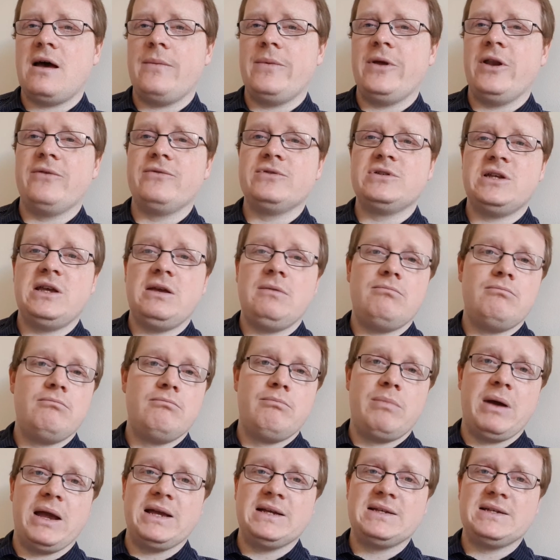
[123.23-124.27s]
I mean, obviously,
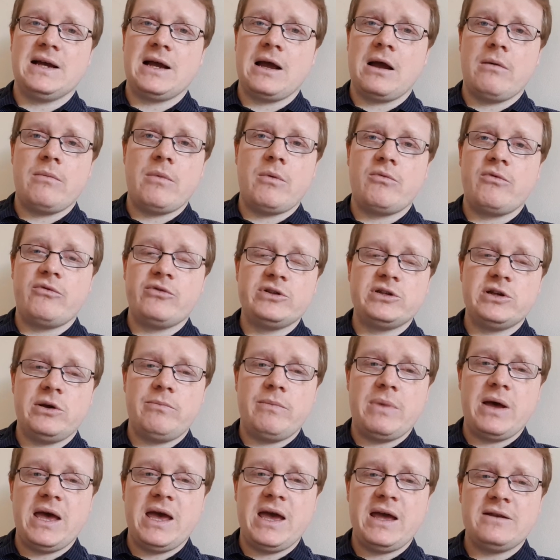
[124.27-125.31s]
bikes I can't remember off the top
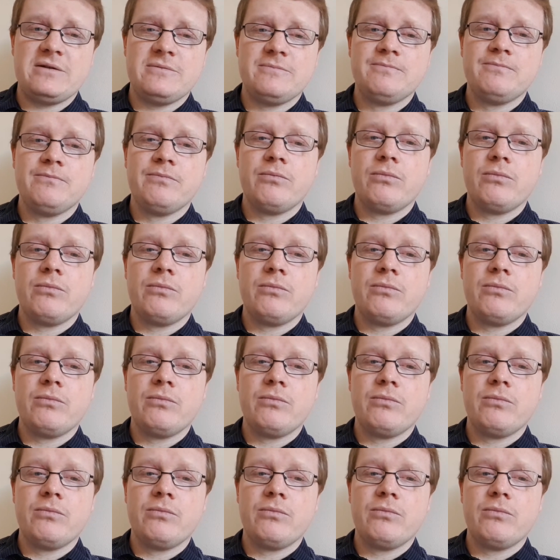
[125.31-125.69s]
of my head.